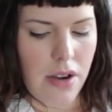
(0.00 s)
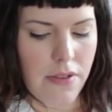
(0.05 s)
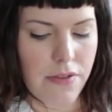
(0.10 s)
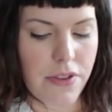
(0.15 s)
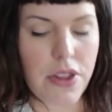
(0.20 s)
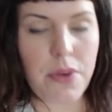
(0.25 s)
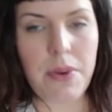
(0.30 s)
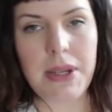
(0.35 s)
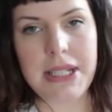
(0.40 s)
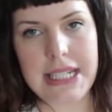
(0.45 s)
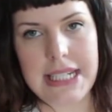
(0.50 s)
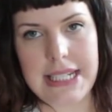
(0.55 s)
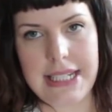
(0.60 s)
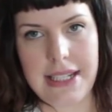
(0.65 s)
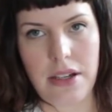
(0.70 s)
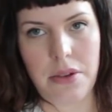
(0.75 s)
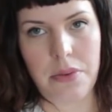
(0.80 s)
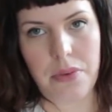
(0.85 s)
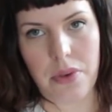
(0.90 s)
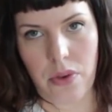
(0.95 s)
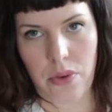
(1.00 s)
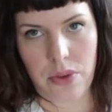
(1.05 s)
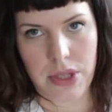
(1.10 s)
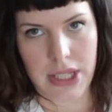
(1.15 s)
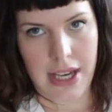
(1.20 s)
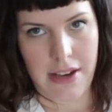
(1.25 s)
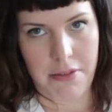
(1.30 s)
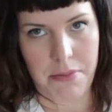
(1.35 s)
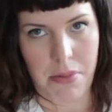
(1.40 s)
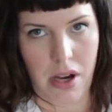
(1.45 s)
for the ones I sell, we'll
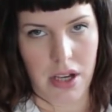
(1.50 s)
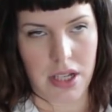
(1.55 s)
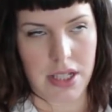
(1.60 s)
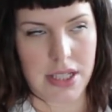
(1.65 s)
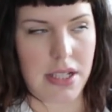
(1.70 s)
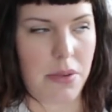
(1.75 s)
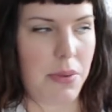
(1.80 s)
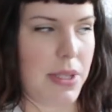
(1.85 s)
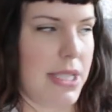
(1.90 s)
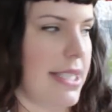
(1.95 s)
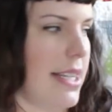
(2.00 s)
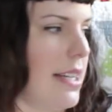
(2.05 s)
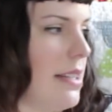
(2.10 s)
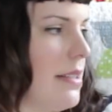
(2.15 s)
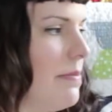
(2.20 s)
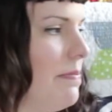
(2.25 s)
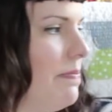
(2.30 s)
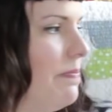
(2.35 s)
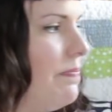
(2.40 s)
only have pockets on one side.